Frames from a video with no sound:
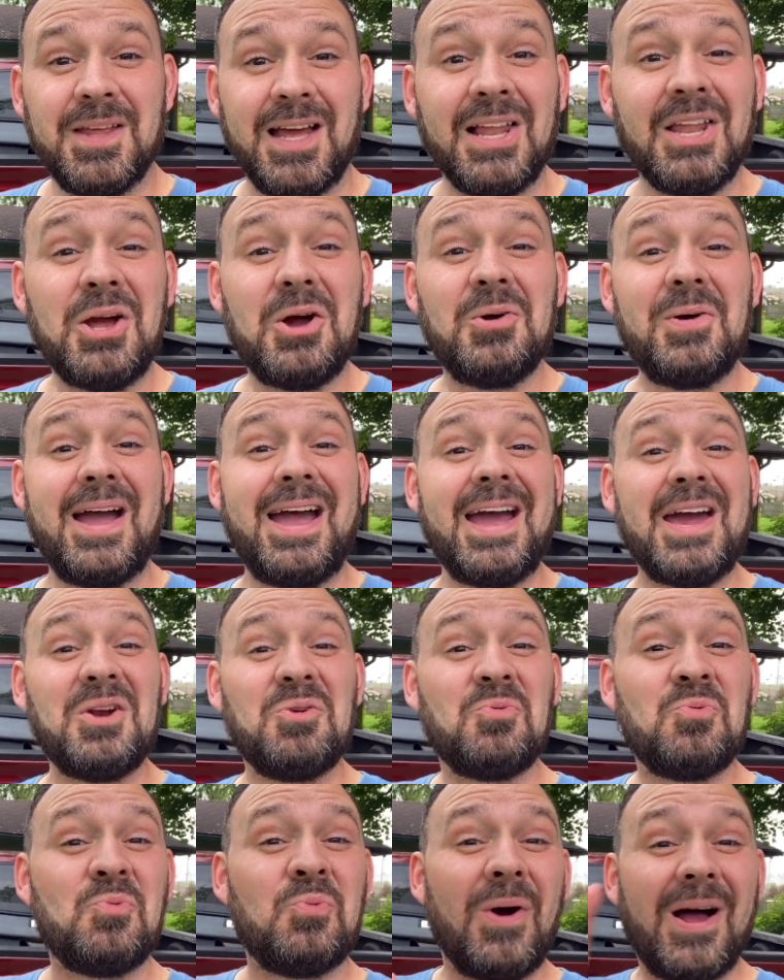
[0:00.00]
Hello
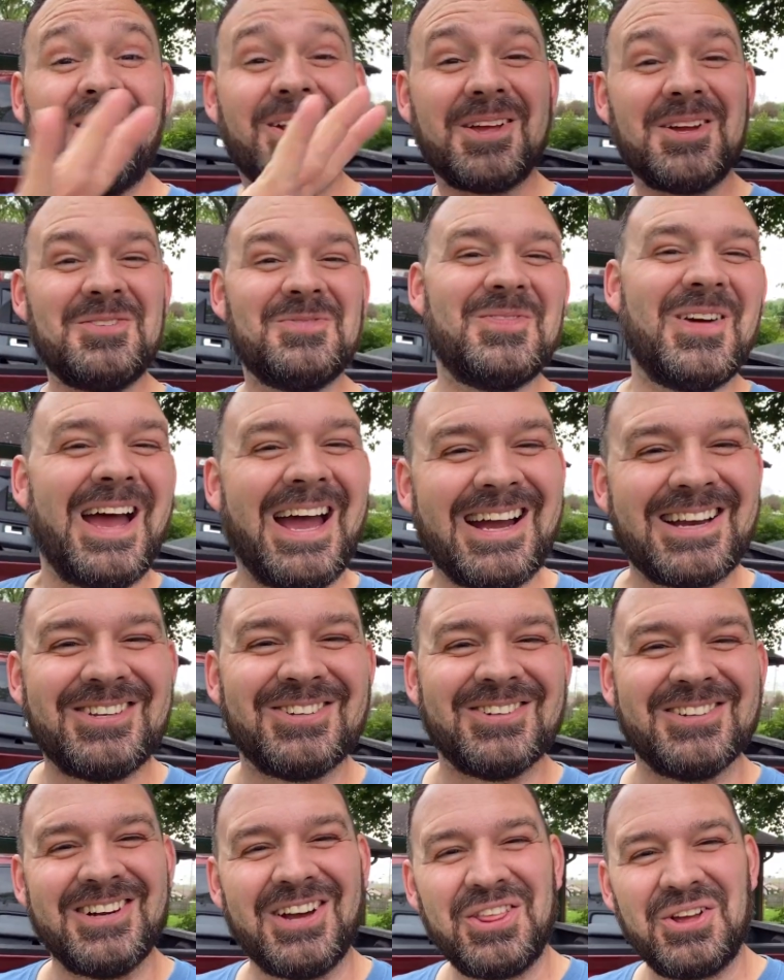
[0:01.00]
and welcome back
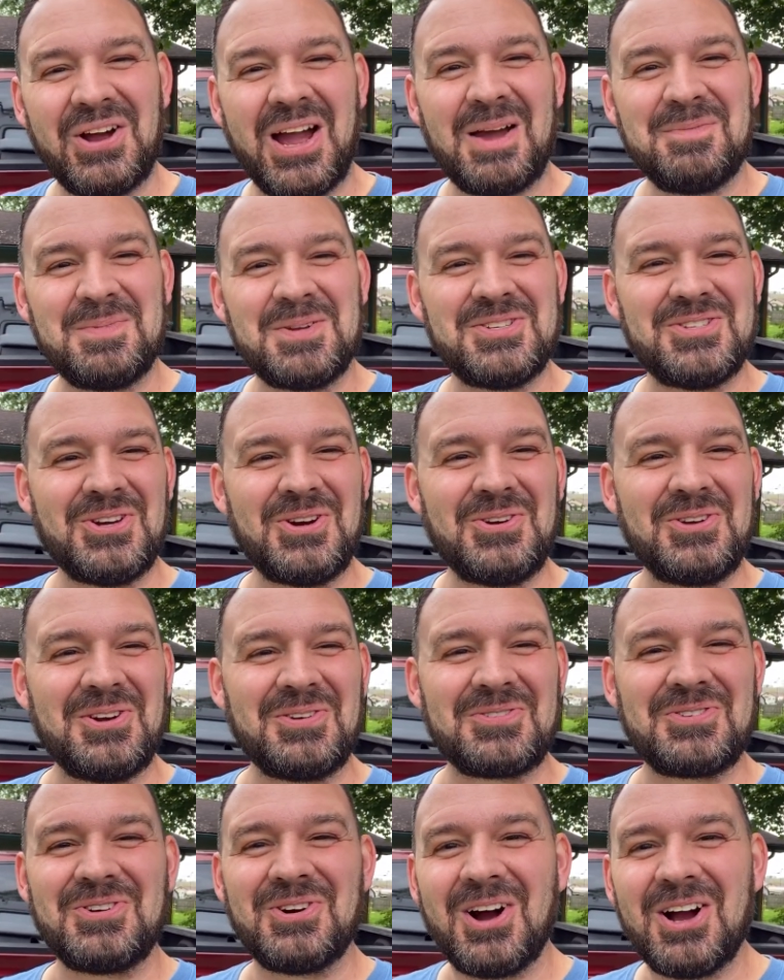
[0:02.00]
to another episode
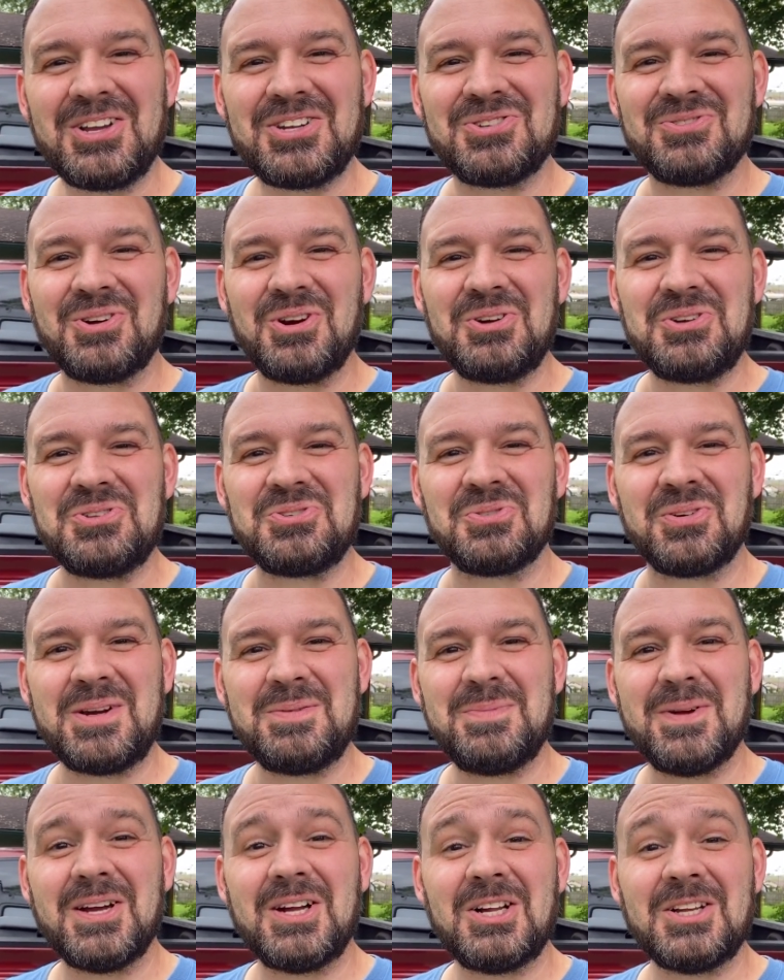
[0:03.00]
of Crossroads
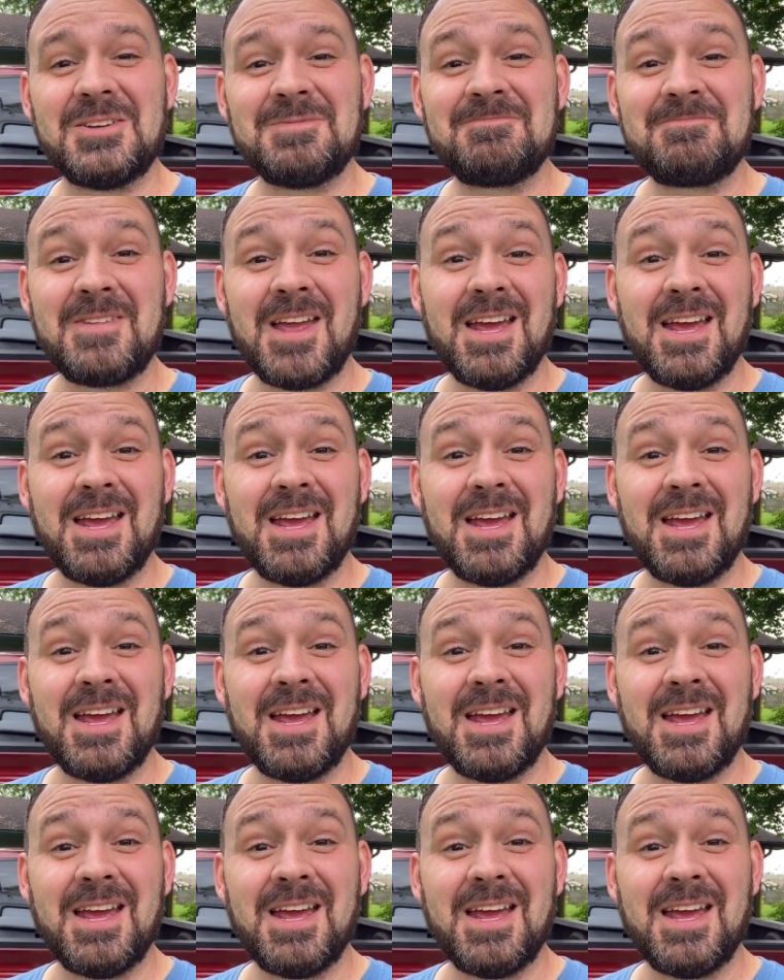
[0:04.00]
Rebuild.